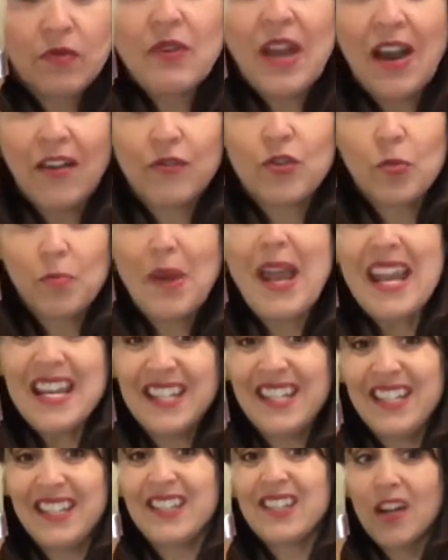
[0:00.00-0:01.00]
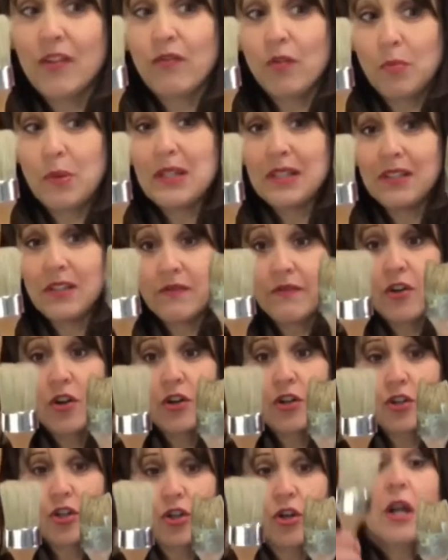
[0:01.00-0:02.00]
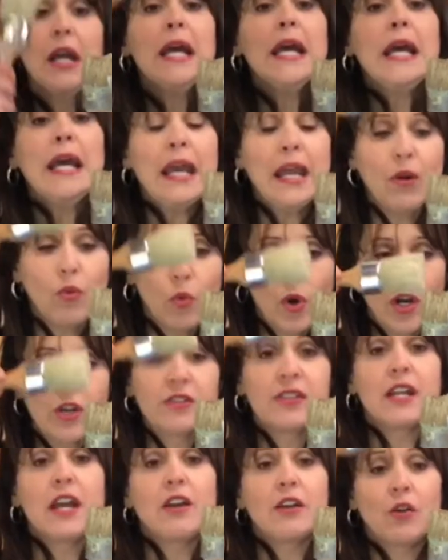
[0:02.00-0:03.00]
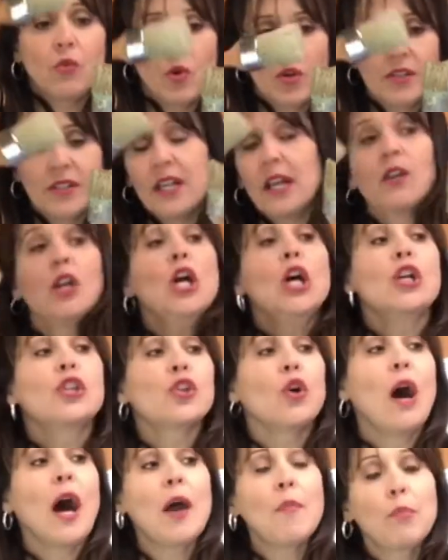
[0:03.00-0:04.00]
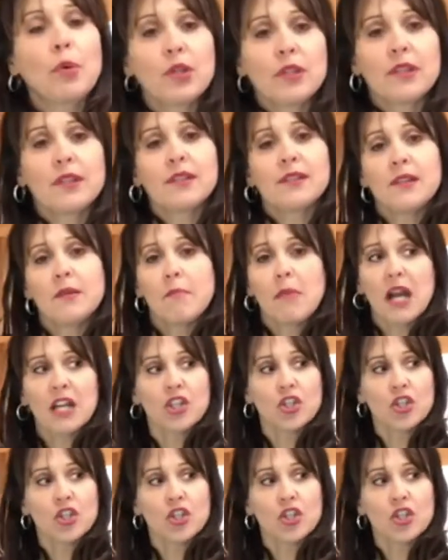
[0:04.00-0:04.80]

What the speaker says: after painting several pieces of furniture, it wears down, it wears down. So I put this in my